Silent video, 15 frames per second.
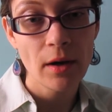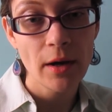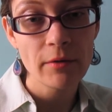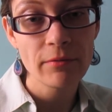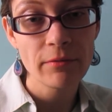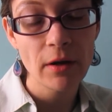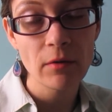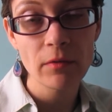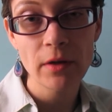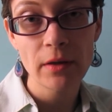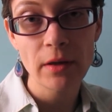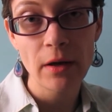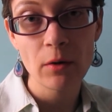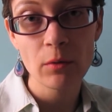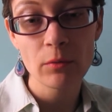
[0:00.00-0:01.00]
I found that
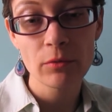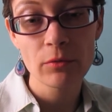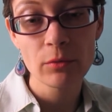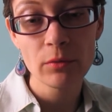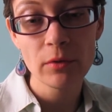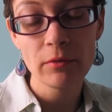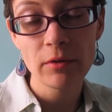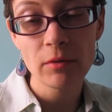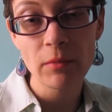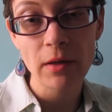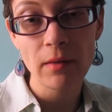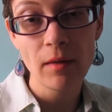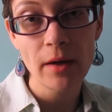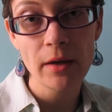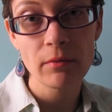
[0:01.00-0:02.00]
out through living my
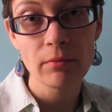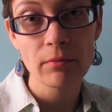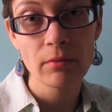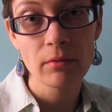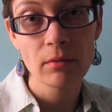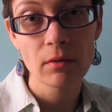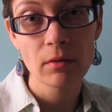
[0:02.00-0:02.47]
life.